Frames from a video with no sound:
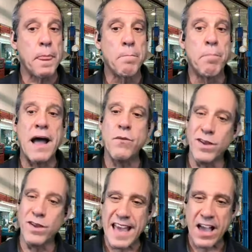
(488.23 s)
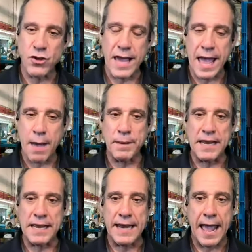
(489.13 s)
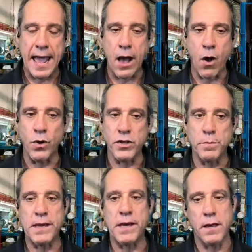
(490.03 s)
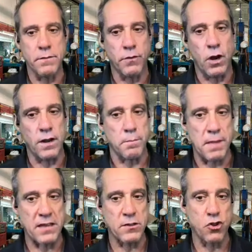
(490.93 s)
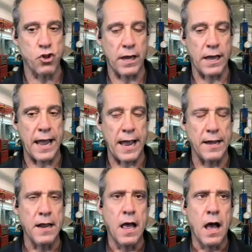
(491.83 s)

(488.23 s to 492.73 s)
But what's actually happening now is because of a lot of the messaging and